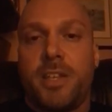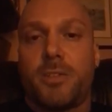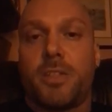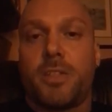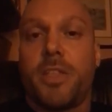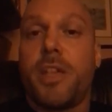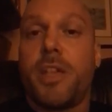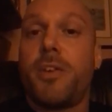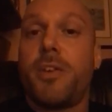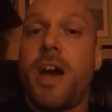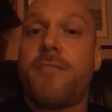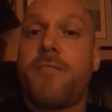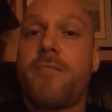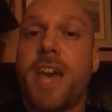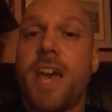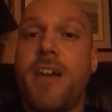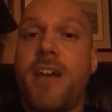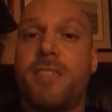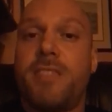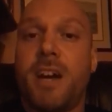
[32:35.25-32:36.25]
So they don't have to
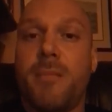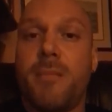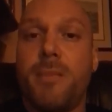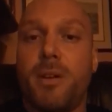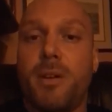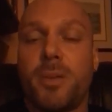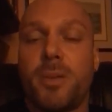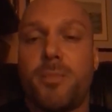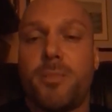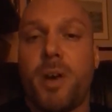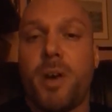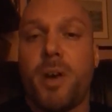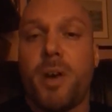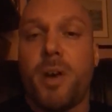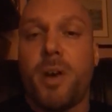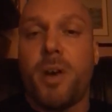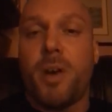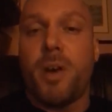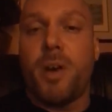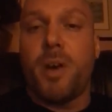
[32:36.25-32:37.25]
have dumbbells or barbells,
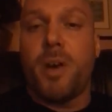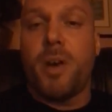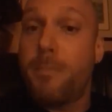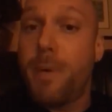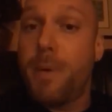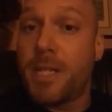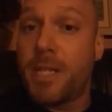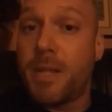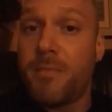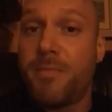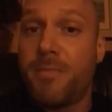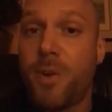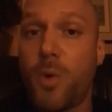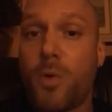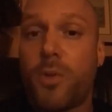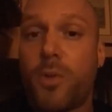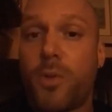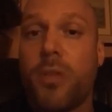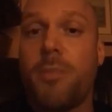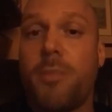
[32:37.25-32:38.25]
which might pitch them
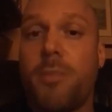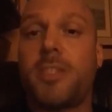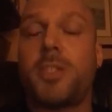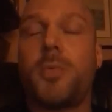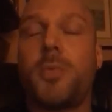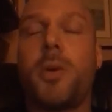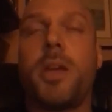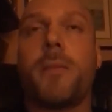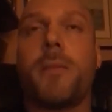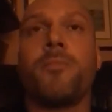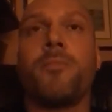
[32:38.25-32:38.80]
forward or they might swing.